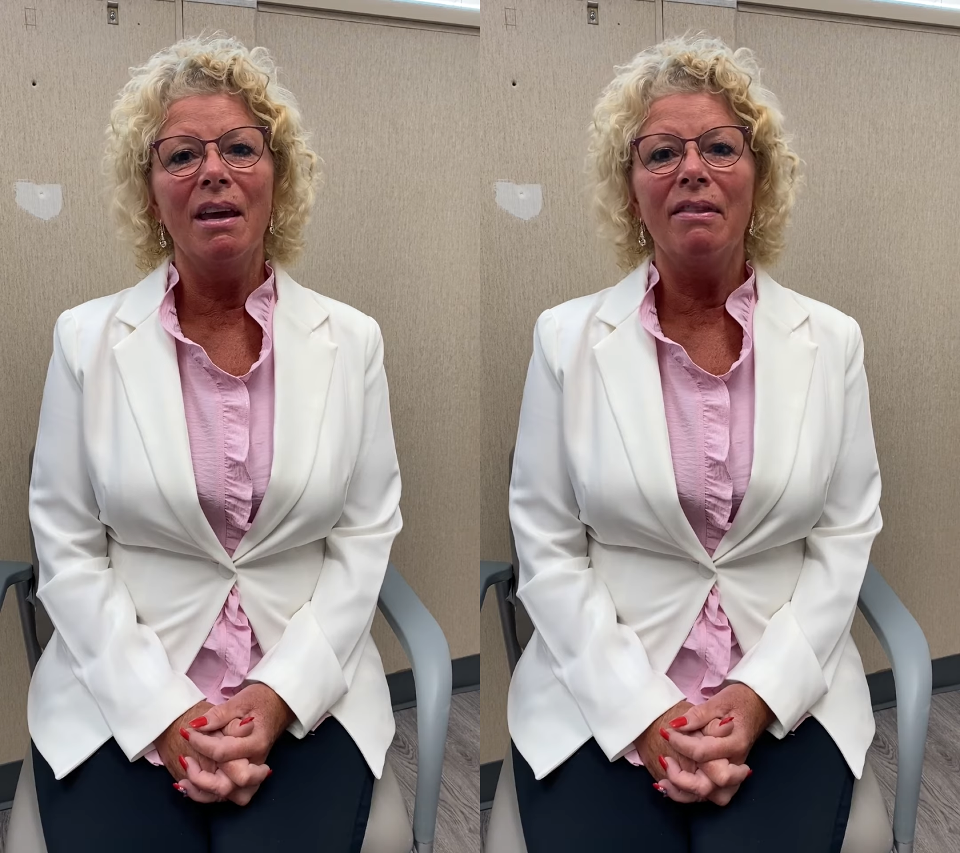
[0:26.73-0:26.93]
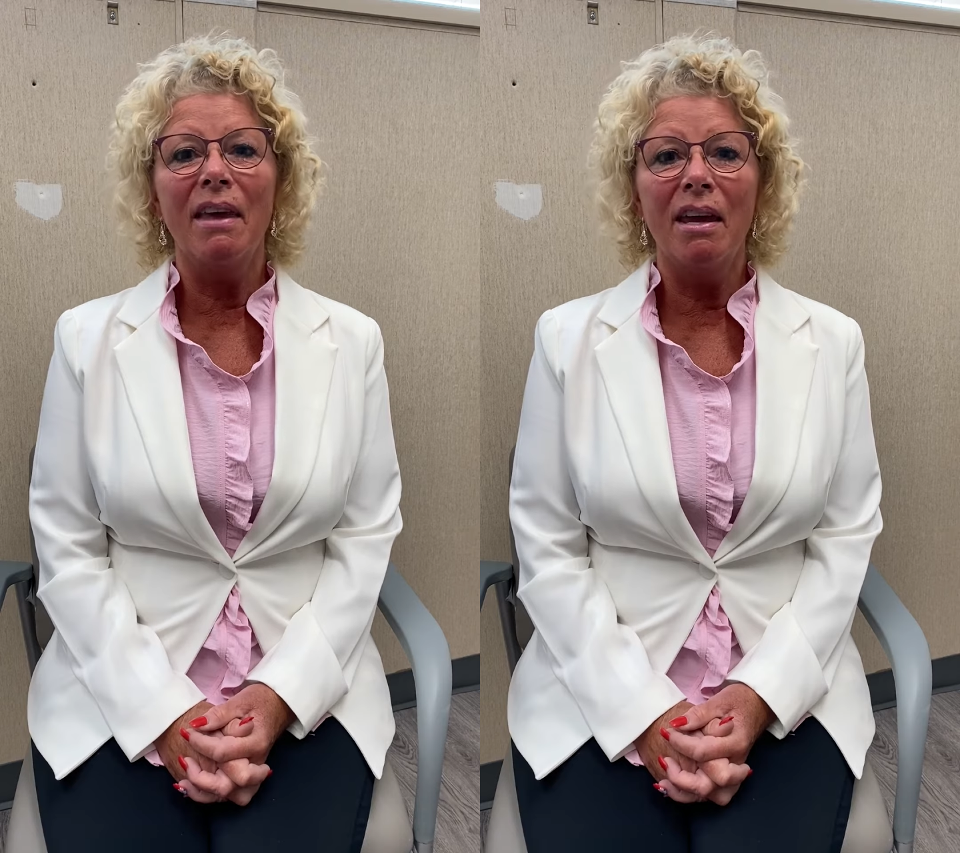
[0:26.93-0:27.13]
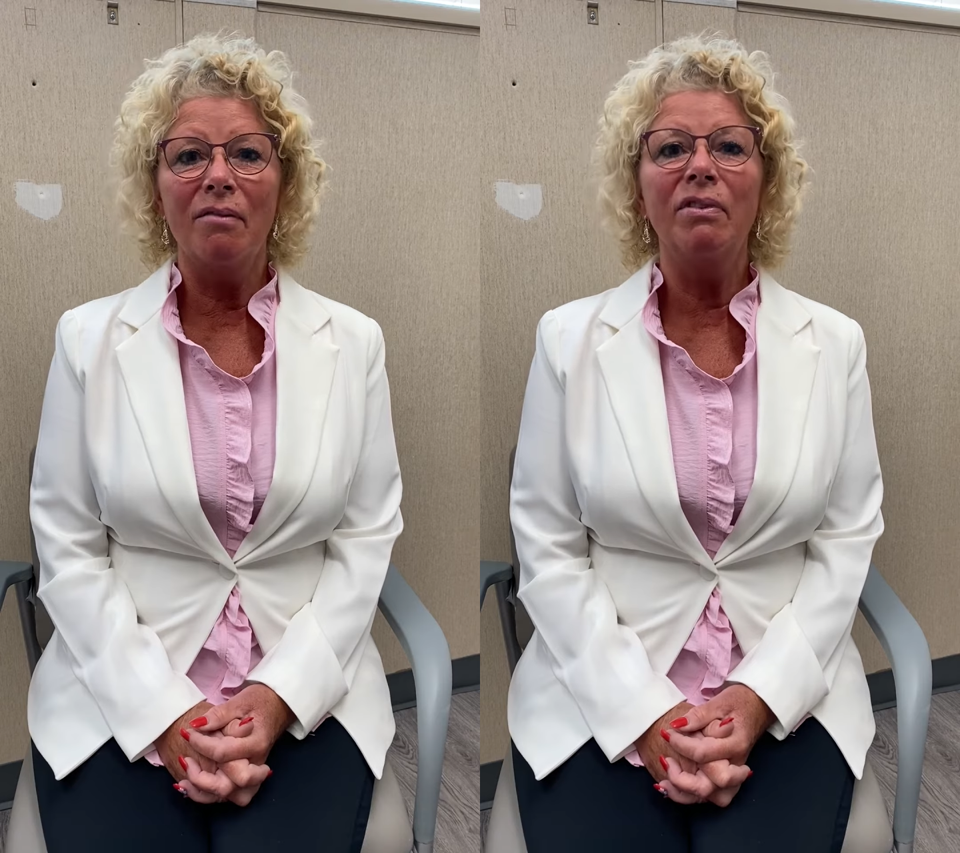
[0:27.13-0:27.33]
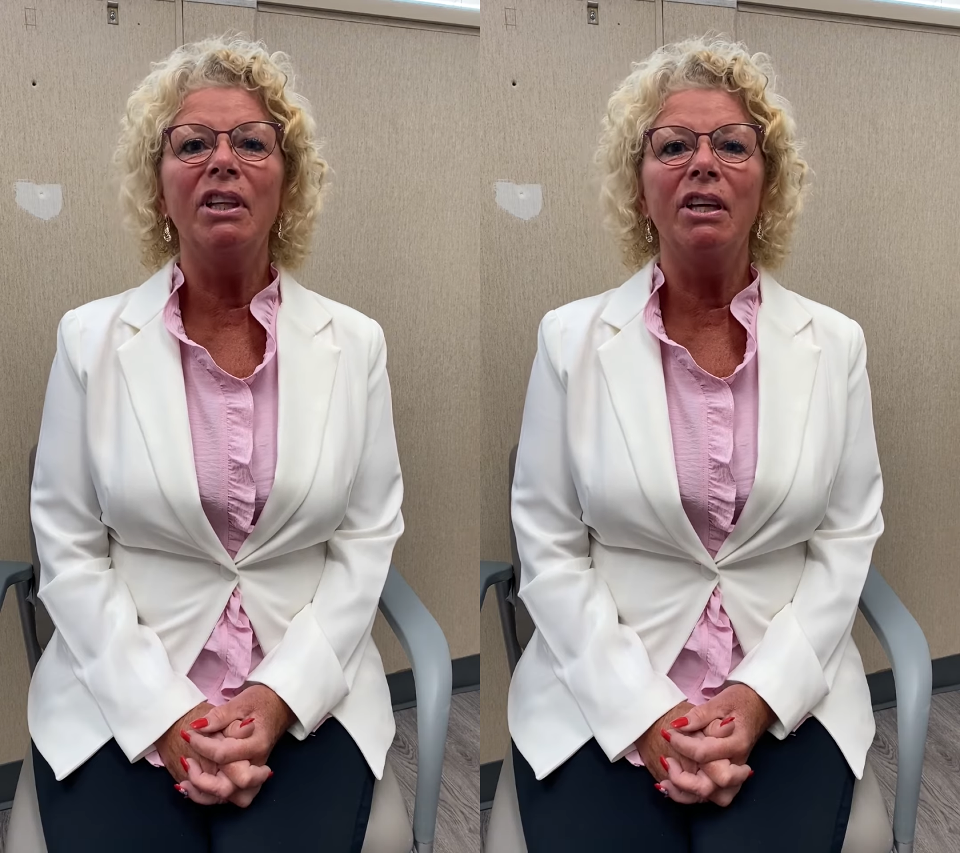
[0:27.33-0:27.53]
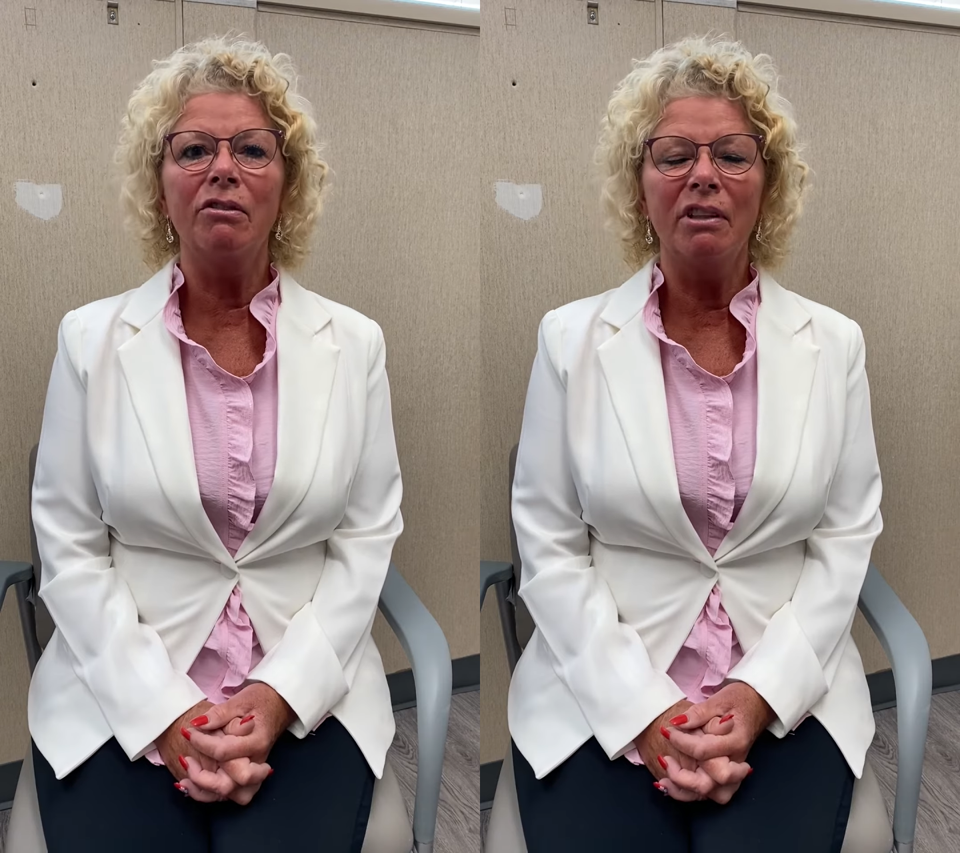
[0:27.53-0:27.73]
They have
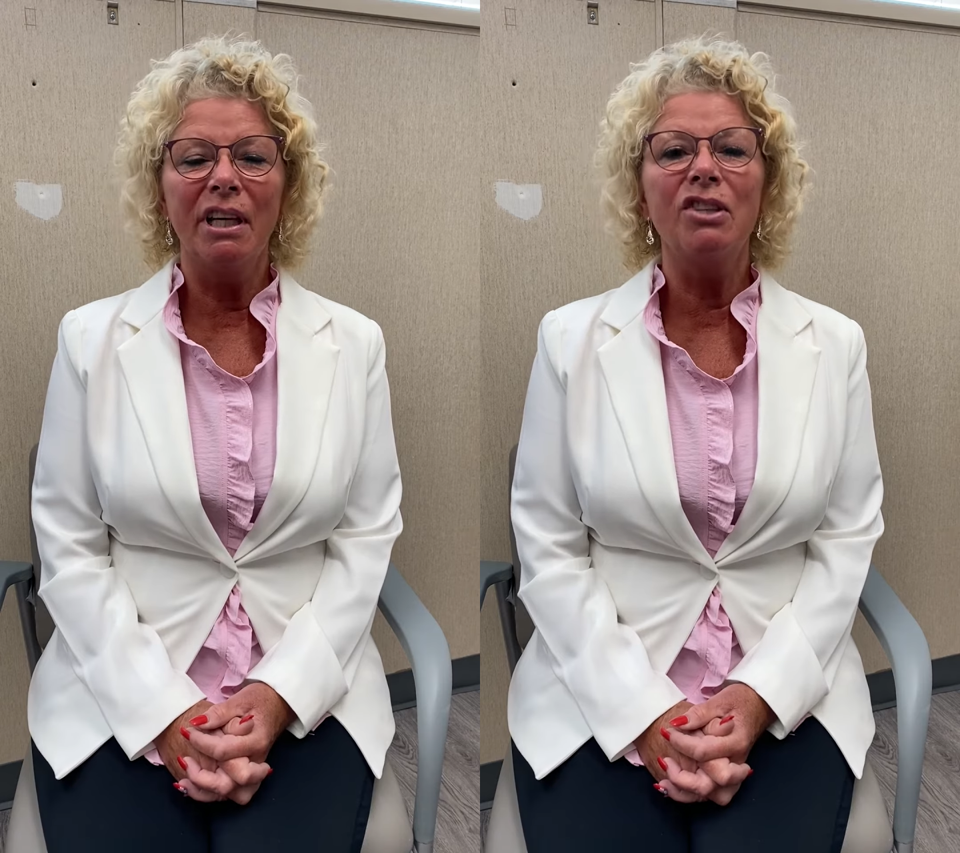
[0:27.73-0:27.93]
literally